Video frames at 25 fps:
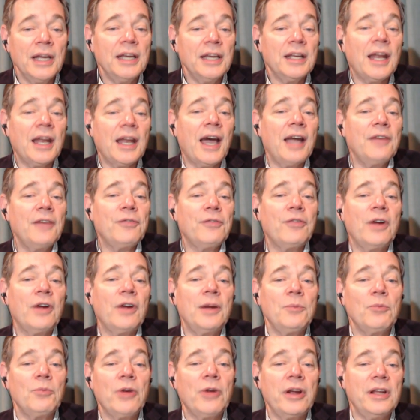And high
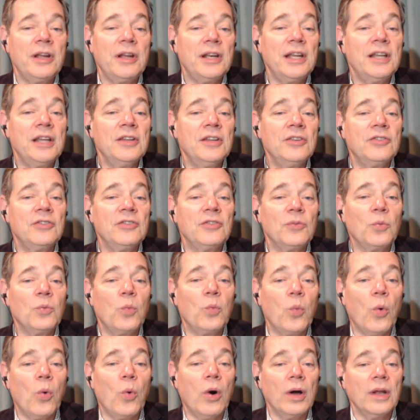frame rate is
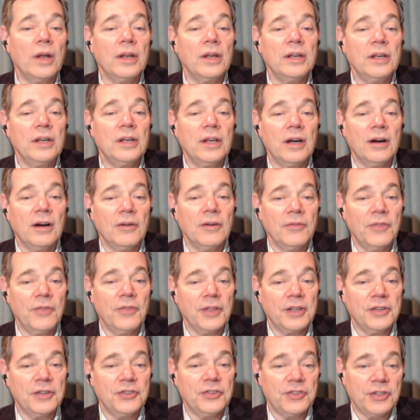one of
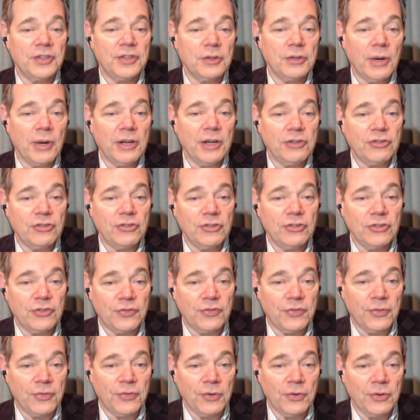the considerations
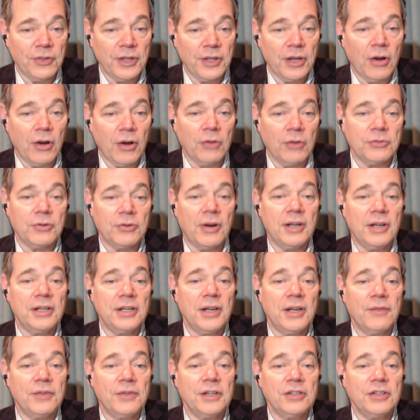for the ultra-high
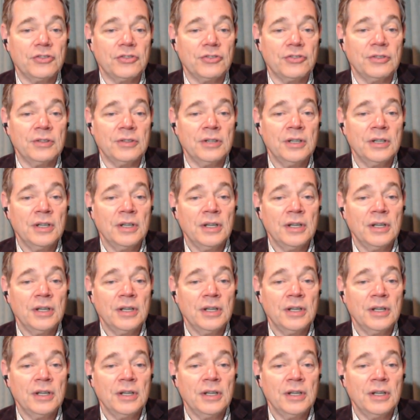definition